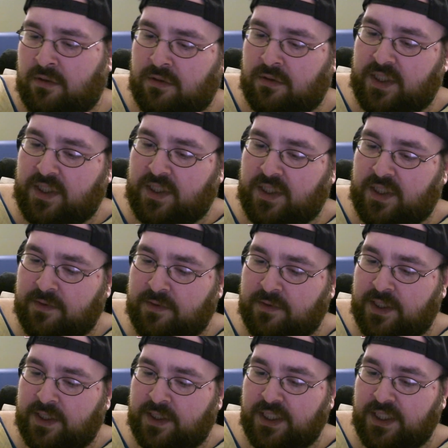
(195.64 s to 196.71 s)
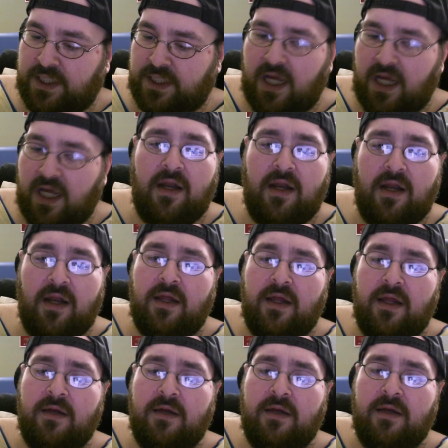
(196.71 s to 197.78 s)
Set those to the side,
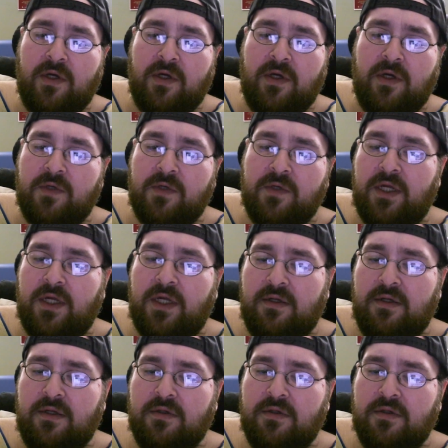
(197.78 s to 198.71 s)
and we also get